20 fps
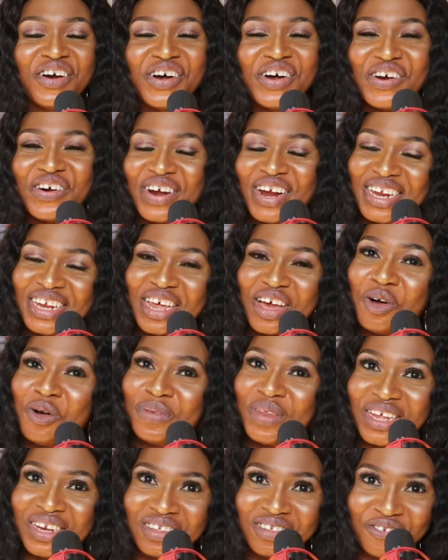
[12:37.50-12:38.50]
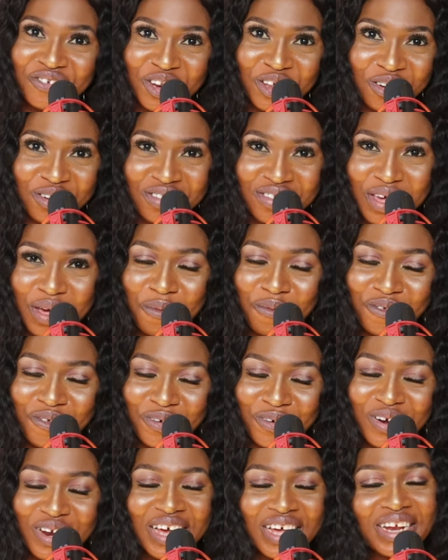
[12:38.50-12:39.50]
All right, I hope that this video is
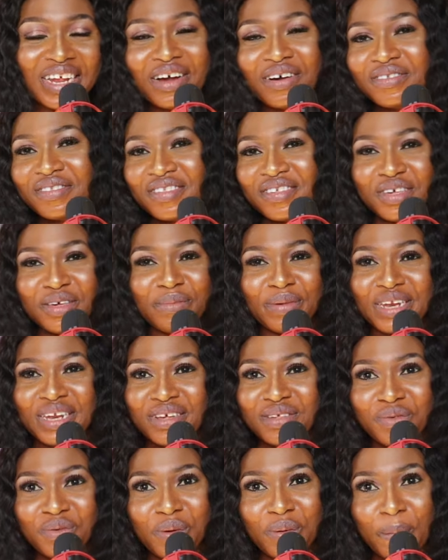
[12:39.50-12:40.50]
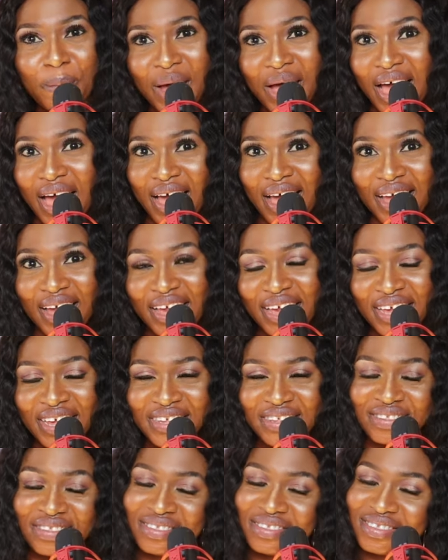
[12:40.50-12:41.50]
helpful, and I'll see you in my next one. Bye.